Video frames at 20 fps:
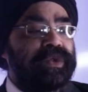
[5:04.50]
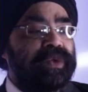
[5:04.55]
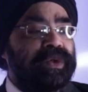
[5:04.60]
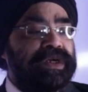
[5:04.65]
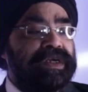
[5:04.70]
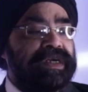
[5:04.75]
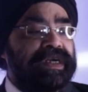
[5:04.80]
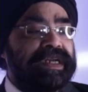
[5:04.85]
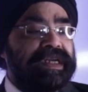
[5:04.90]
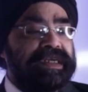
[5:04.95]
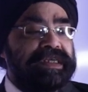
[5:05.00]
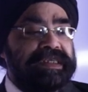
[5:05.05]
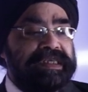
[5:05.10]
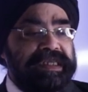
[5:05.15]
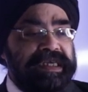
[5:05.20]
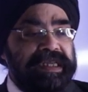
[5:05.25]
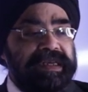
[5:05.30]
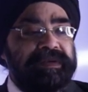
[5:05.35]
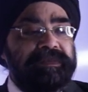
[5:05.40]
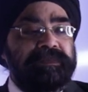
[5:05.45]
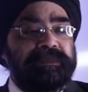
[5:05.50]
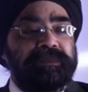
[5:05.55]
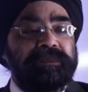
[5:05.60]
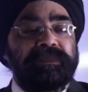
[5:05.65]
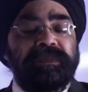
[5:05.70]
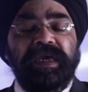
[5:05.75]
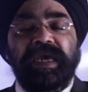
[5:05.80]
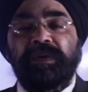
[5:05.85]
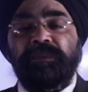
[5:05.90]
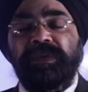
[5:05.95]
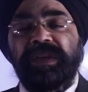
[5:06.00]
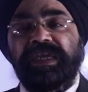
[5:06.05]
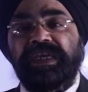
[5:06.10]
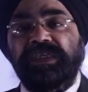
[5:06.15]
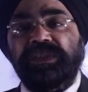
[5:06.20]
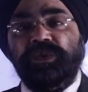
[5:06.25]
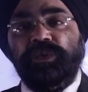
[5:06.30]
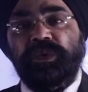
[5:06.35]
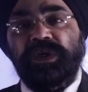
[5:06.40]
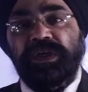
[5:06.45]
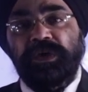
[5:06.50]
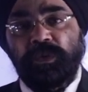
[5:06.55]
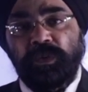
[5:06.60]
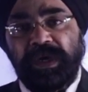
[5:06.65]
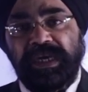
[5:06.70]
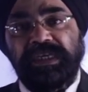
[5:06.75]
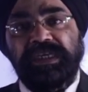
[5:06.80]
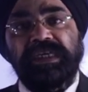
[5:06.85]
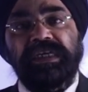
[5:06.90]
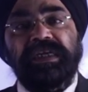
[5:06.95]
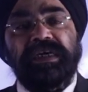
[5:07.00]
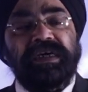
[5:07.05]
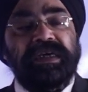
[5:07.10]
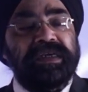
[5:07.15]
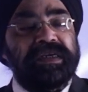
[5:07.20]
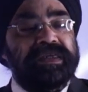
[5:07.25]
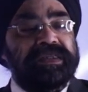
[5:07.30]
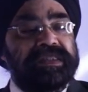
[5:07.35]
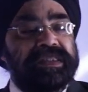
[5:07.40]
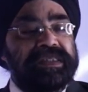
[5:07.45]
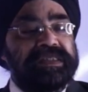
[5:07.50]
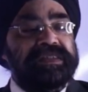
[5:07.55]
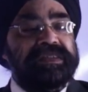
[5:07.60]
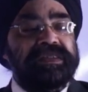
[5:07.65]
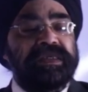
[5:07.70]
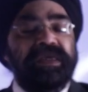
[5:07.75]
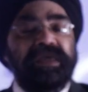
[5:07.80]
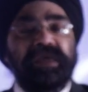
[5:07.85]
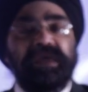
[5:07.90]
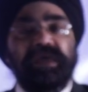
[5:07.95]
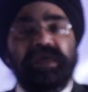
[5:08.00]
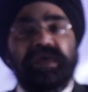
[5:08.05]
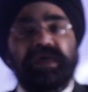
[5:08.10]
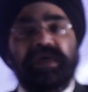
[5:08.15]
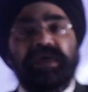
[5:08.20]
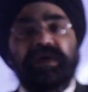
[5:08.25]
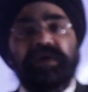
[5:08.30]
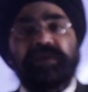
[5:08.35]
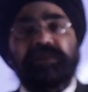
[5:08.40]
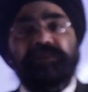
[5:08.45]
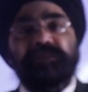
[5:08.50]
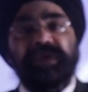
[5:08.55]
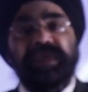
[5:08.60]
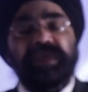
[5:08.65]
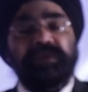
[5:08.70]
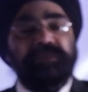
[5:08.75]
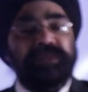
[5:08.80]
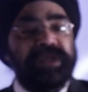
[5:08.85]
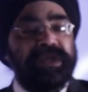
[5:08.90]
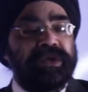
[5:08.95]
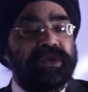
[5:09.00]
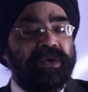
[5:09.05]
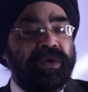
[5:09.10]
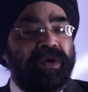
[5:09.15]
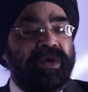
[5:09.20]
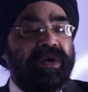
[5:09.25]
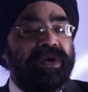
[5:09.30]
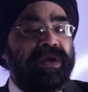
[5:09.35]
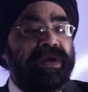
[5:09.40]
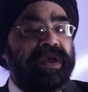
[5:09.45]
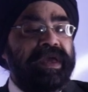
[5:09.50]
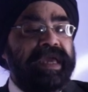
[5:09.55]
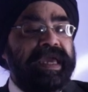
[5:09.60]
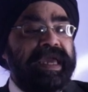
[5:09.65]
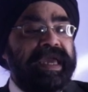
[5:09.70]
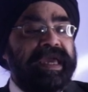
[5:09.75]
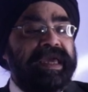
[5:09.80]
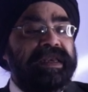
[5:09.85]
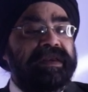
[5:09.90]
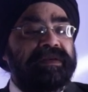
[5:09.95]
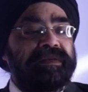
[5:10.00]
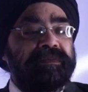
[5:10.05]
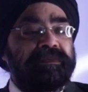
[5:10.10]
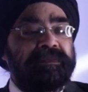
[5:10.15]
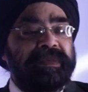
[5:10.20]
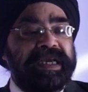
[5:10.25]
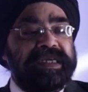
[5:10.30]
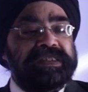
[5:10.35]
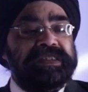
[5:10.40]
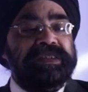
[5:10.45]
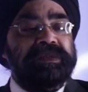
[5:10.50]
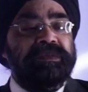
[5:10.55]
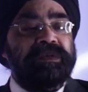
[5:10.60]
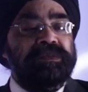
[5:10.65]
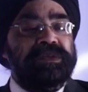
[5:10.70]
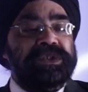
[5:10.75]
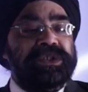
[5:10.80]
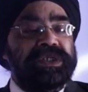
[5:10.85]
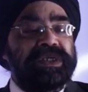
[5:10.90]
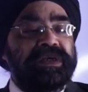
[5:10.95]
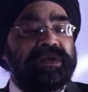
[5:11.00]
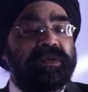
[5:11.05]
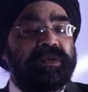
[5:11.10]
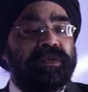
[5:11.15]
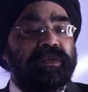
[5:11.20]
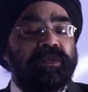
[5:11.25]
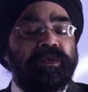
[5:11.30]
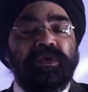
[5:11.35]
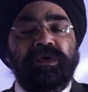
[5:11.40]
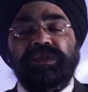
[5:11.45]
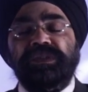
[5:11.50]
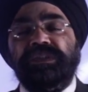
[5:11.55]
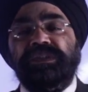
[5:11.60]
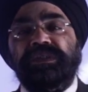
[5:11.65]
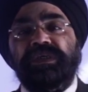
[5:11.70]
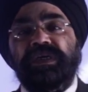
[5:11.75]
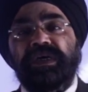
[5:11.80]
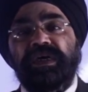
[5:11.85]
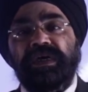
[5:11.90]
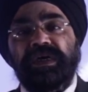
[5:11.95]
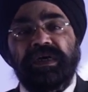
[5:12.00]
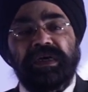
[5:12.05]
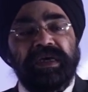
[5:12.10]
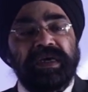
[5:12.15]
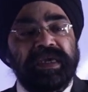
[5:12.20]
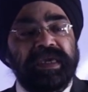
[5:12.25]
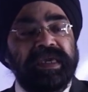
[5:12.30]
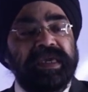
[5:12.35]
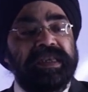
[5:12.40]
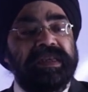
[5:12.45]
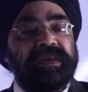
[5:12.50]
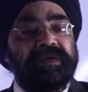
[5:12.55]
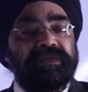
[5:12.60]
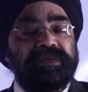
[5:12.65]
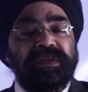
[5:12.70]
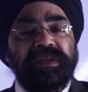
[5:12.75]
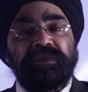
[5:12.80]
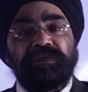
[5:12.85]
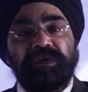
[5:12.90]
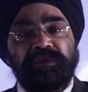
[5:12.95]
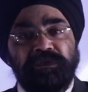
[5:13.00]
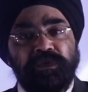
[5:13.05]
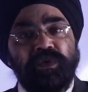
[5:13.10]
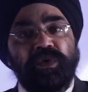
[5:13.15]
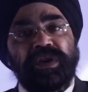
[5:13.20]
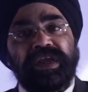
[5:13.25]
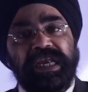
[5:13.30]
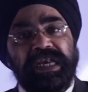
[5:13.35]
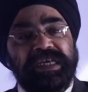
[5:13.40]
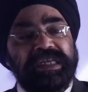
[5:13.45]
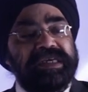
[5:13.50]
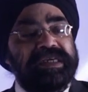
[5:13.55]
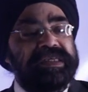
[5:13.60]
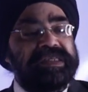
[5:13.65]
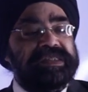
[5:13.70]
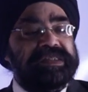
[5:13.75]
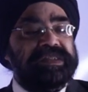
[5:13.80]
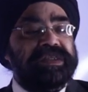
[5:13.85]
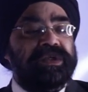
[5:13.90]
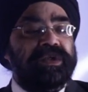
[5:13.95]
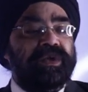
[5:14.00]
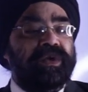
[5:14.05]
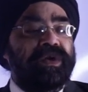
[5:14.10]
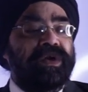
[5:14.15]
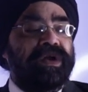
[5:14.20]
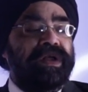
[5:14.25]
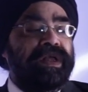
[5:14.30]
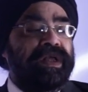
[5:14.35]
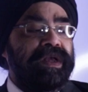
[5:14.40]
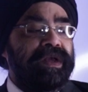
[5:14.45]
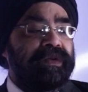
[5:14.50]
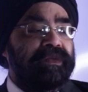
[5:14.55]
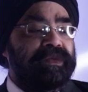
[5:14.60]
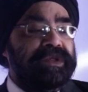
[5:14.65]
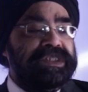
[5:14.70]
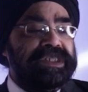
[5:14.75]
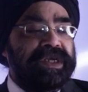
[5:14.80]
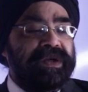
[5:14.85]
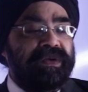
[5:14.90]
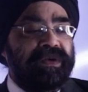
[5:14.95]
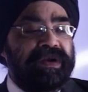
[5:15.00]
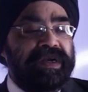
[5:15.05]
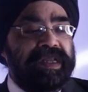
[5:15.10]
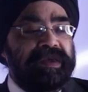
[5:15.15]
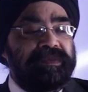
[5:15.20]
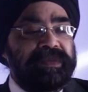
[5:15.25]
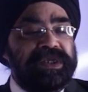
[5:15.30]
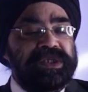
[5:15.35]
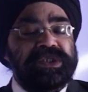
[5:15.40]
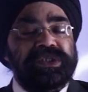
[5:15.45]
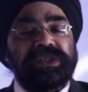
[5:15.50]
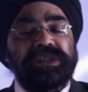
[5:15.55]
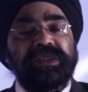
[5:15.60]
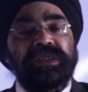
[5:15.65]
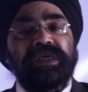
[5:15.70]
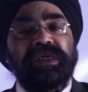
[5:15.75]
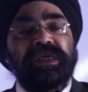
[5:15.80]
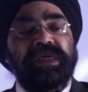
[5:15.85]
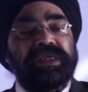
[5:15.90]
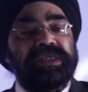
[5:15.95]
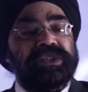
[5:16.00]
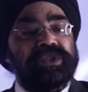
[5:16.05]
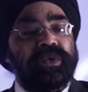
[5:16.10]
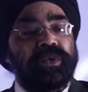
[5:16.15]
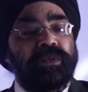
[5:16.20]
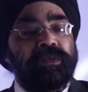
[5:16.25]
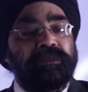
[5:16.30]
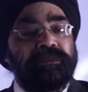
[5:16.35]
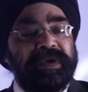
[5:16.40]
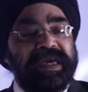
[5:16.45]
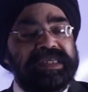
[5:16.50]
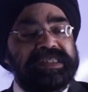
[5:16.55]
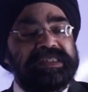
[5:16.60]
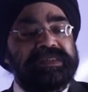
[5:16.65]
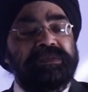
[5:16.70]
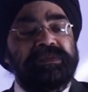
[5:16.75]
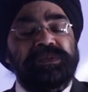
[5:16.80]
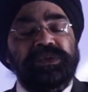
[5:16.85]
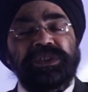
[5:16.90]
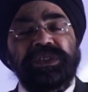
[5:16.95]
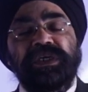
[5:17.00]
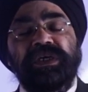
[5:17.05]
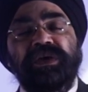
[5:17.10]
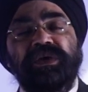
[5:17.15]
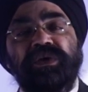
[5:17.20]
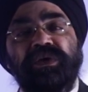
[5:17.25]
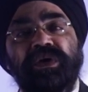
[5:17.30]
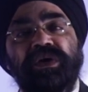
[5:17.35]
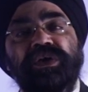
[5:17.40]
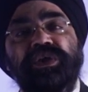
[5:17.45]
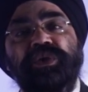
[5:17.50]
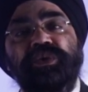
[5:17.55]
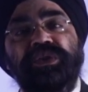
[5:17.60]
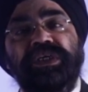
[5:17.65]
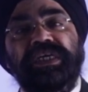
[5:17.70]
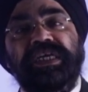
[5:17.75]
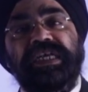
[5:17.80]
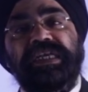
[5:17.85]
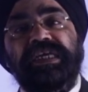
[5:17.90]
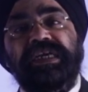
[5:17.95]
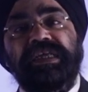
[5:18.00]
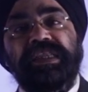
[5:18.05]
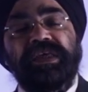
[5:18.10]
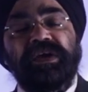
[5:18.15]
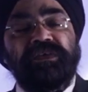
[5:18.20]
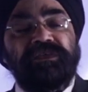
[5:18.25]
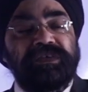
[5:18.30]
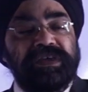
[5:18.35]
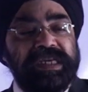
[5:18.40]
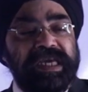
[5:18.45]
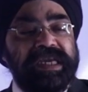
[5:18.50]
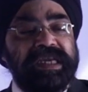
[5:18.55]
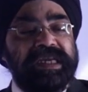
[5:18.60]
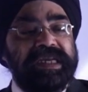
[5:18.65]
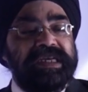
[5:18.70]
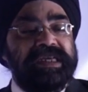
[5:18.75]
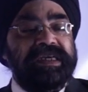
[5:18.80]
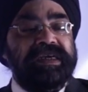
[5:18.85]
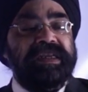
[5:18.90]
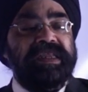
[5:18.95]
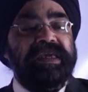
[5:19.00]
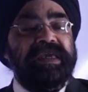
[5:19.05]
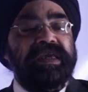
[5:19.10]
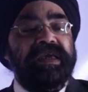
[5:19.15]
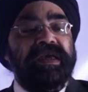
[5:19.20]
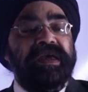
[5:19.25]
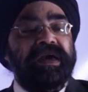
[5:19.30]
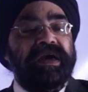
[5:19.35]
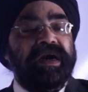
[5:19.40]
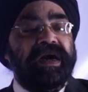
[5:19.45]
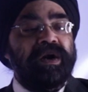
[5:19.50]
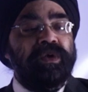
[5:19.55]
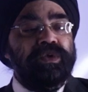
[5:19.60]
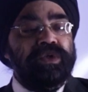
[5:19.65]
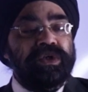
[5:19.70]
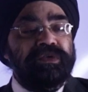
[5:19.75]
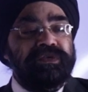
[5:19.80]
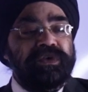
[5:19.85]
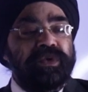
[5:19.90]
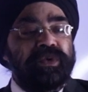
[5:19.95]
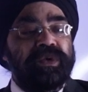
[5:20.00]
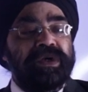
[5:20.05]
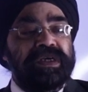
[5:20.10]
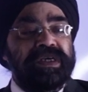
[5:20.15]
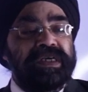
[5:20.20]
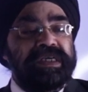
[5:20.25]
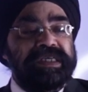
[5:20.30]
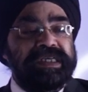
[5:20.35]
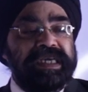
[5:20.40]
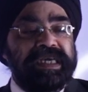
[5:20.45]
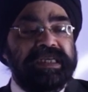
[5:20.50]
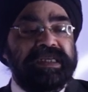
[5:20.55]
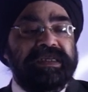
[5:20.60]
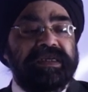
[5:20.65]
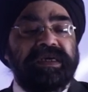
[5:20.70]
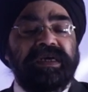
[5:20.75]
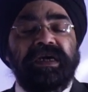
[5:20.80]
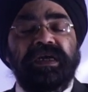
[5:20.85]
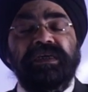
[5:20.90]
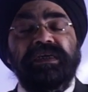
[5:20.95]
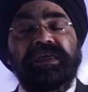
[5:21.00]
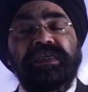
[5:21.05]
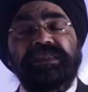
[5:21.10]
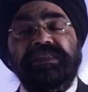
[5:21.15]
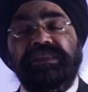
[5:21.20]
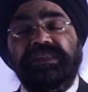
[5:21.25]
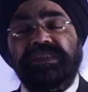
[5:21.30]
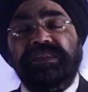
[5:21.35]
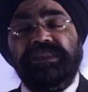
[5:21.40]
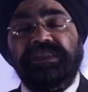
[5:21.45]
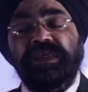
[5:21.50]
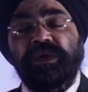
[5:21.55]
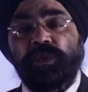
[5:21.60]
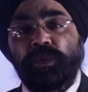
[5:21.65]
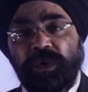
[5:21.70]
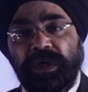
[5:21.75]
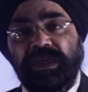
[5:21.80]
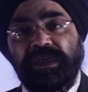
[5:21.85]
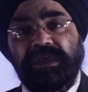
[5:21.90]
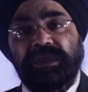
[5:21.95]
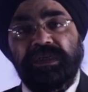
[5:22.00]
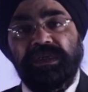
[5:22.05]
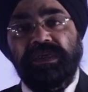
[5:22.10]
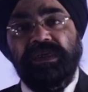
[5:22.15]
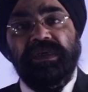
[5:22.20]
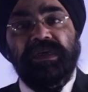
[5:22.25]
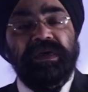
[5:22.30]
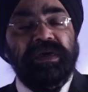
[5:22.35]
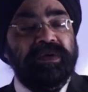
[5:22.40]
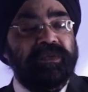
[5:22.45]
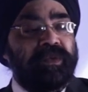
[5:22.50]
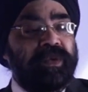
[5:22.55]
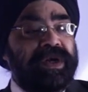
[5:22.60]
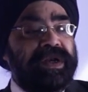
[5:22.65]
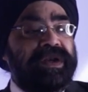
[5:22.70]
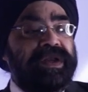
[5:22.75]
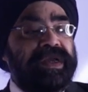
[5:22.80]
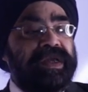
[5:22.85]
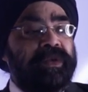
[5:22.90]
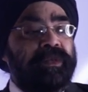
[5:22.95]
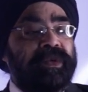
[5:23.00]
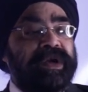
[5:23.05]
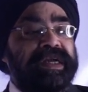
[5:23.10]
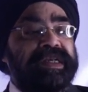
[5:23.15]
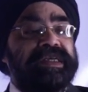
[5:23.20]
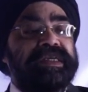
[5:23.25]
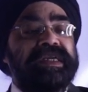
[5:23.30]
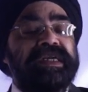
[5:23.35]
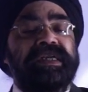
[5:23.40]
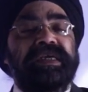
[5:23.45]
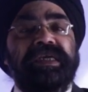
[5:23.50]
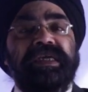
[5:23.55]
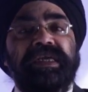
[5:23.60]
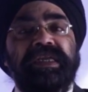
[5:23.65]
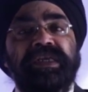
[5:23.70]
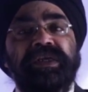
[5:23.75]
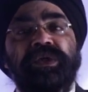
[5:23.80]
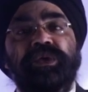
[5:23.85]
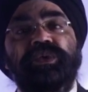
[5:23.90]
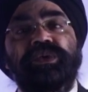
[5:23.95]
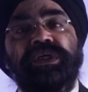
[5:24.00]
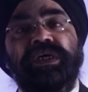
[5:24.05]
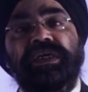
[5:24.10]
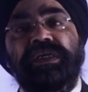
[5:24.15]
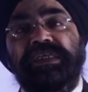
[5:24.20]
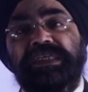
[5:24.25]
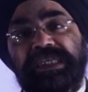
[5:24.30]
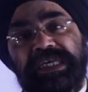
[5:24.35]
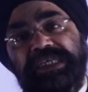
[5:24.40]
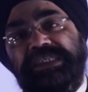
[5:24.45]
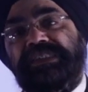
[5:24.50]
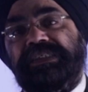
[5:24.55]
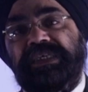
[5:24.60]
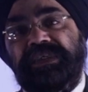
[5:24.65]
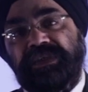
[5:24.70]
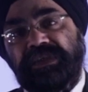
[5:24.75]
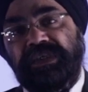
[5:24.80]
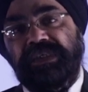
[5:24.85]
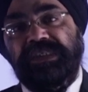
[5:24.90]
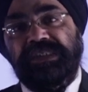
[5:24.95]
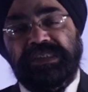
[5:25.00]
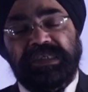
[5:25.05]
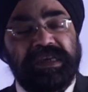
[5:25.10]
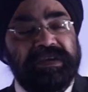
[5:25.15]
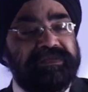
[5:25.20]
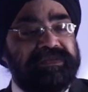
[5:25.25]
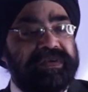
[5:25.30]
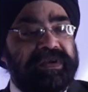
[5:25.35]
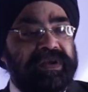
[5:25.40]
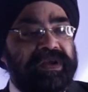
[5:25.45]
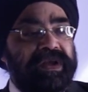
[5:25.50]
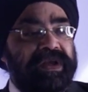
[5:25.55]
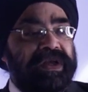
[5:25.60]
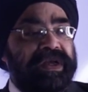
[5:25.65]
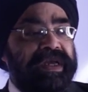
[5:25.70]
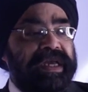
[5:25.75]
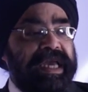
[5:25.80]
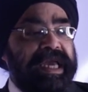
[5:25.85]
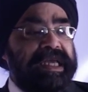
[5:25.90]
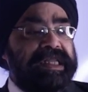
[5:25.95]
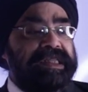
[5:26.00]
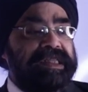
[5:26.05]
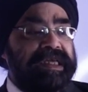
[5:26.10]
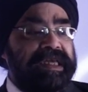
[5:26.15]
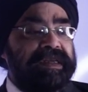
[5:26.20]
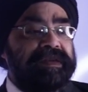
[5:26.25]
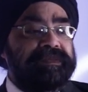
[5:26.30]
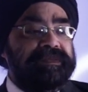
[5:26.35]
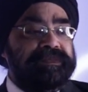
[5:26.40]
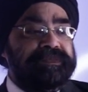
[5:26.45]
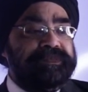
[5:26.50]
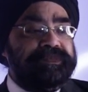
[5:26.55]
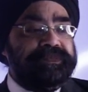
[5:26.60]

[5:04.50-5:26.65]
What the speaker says: 210 applicants were invited under this PNP draw, and maximum share was, again, there were 4 categories in the draw, which I already mentioned. So maximum share gone to the category of tech category. Out of 210, 161 were invited into the tech sector itself. And then